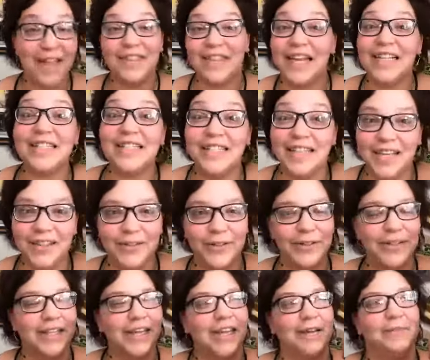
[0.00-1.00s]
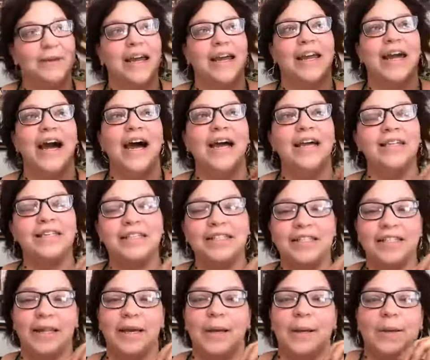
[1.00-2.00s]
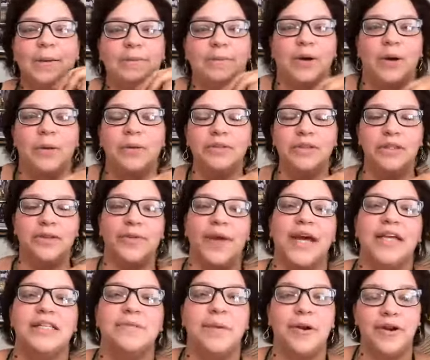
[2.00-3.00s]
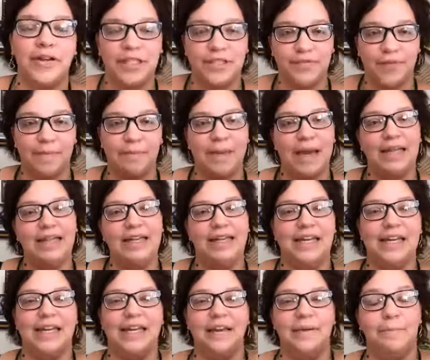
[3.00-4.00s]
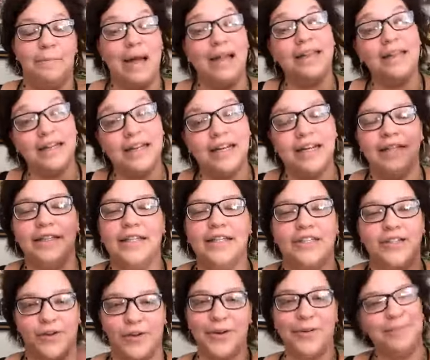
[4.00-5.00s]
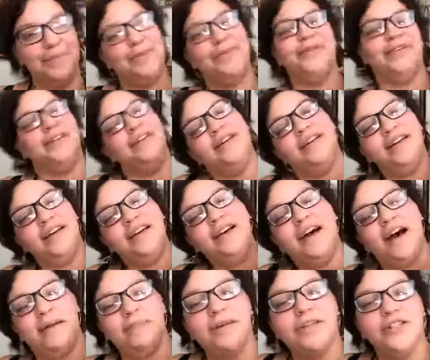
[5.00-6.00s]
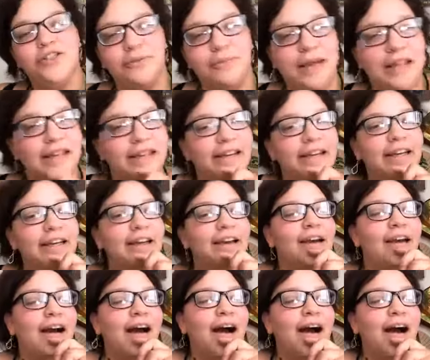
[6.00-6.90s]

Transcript: that's another thing, but I got some golden raspberries from Melody in this group. I miss you, Melody.